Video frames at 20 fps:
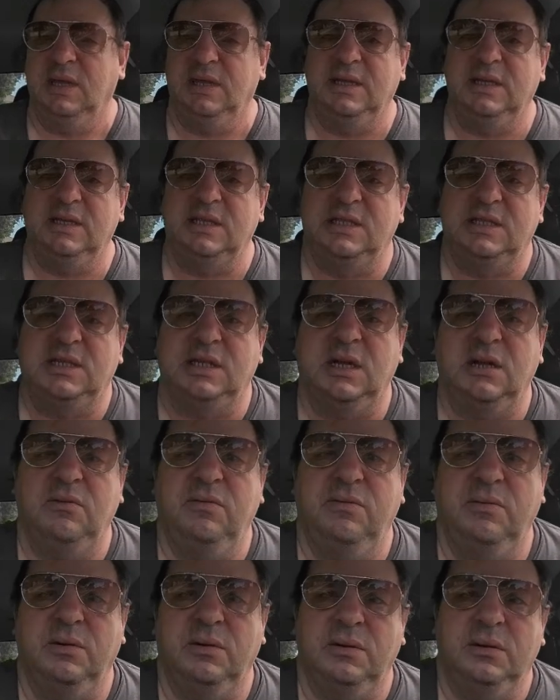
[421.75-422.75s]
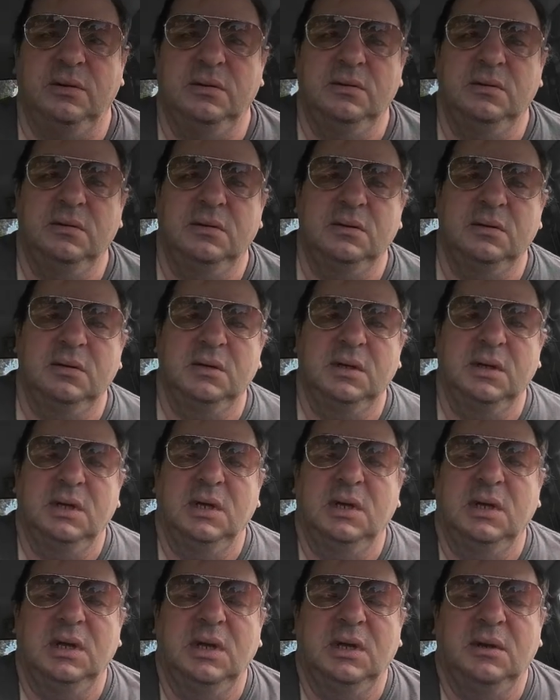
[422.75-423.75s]
than cell phone,
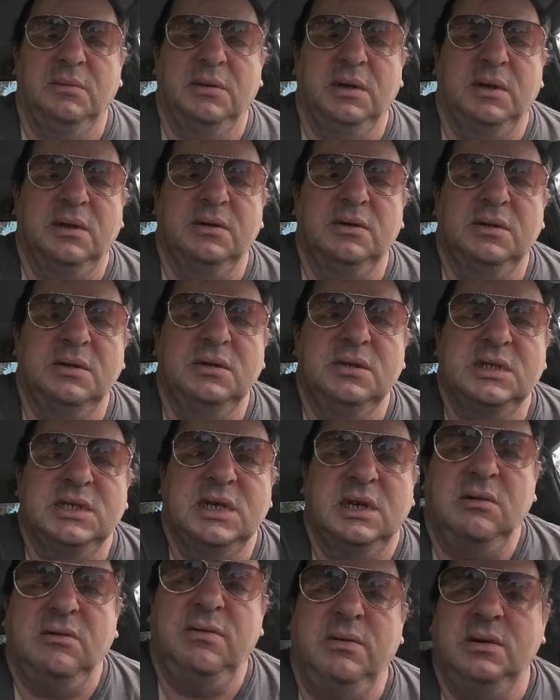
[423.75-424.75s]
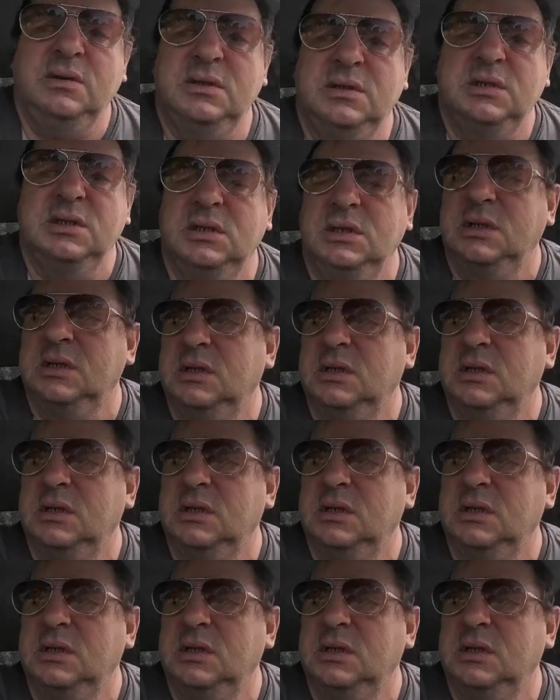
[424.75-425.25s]
because these cell phones,